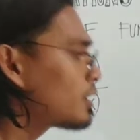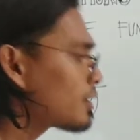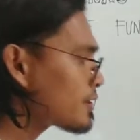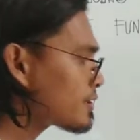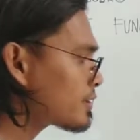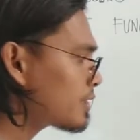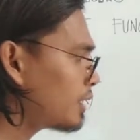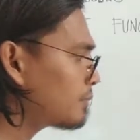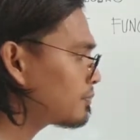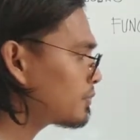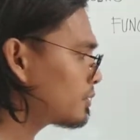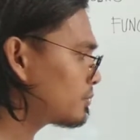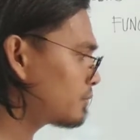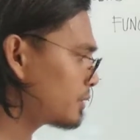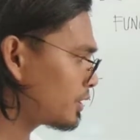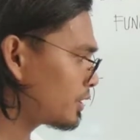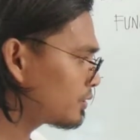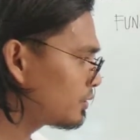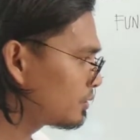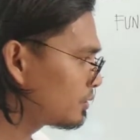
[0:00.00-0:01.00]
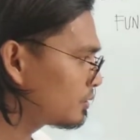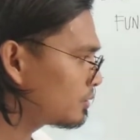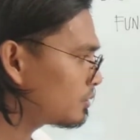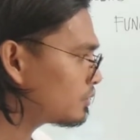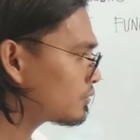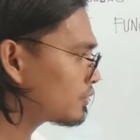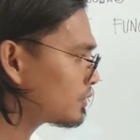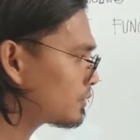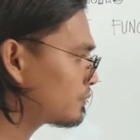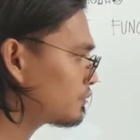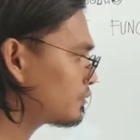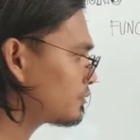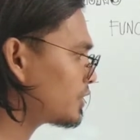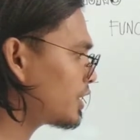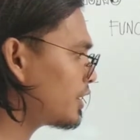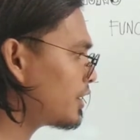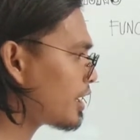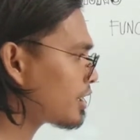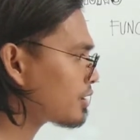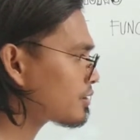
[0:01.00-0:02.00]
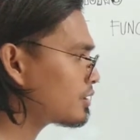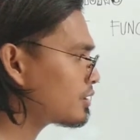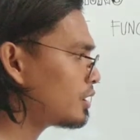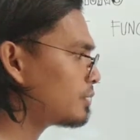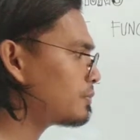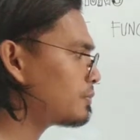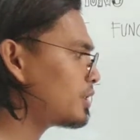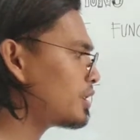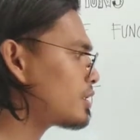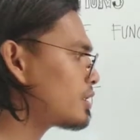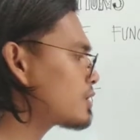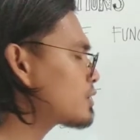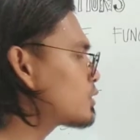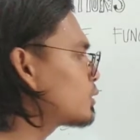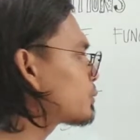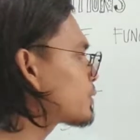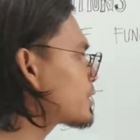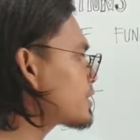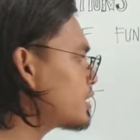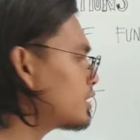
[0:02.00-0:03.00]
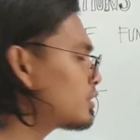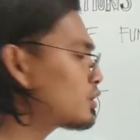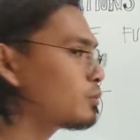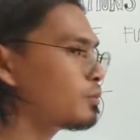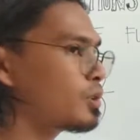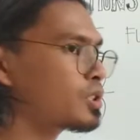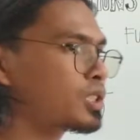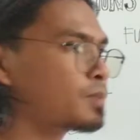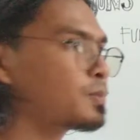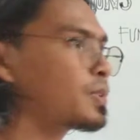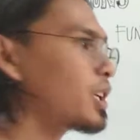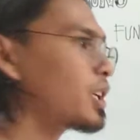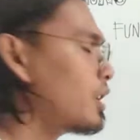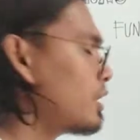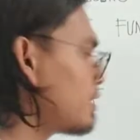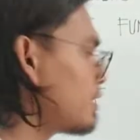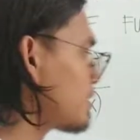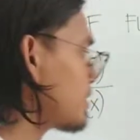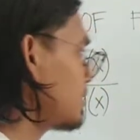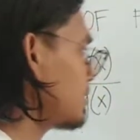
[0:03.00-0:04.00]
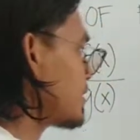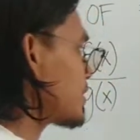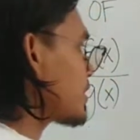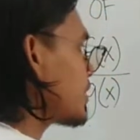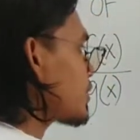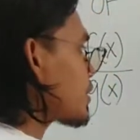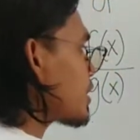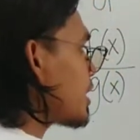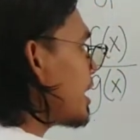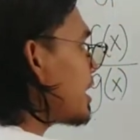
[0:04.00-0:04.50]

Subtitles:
Step number 2, the next step is to proceed to multiplication. Such